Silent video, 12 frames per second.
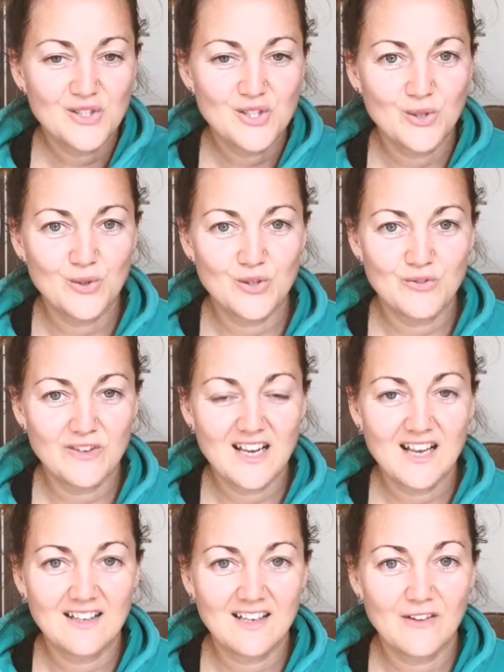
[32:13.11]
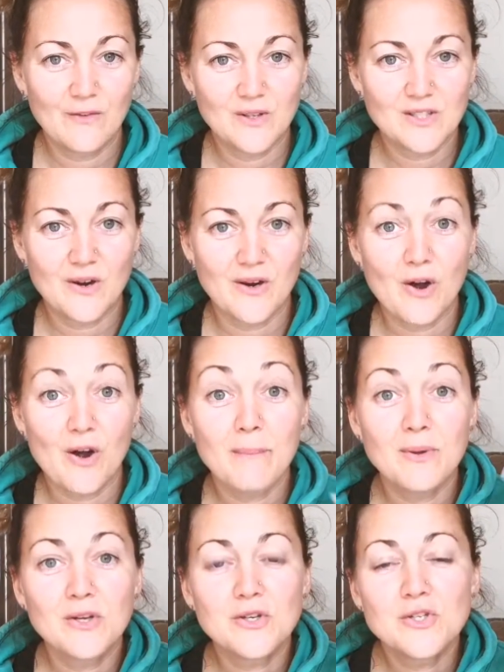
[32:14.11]
to the reality of what's going on
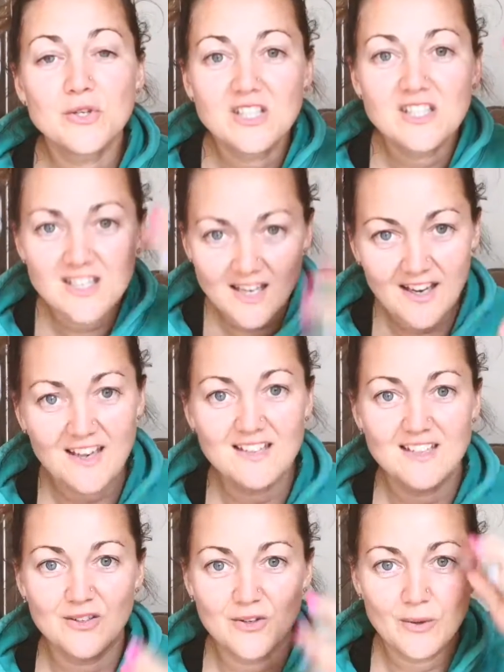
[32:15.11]
because you sink into